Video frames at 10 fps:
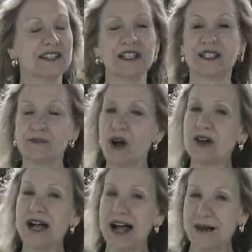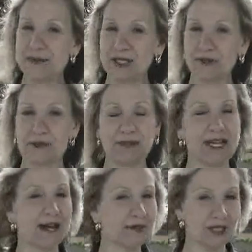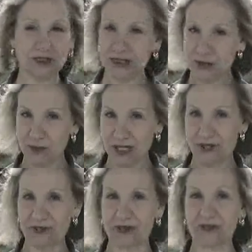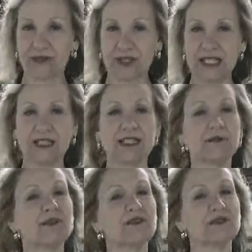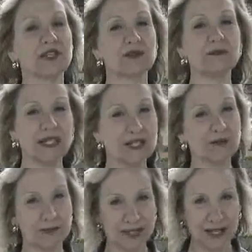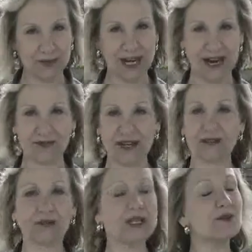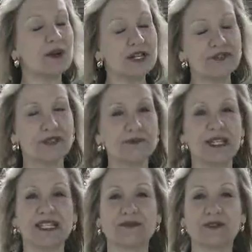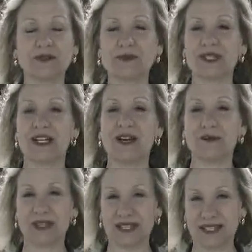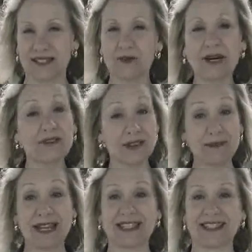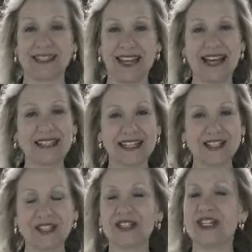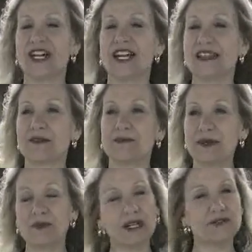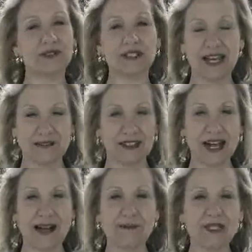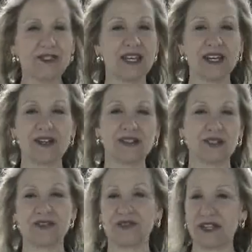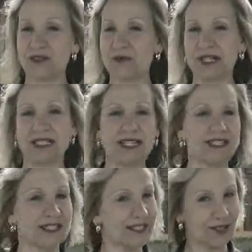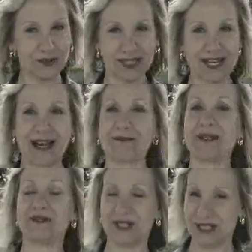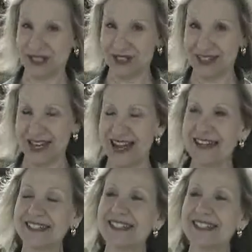A small copier would be absolutely wonderful in some of the meeting rooms that we have. We have 3 wonderful meeting rooms with one of them has a snack center. That would be wonderful to have a copier there, so if anyone needs just a quick copy, we could use that.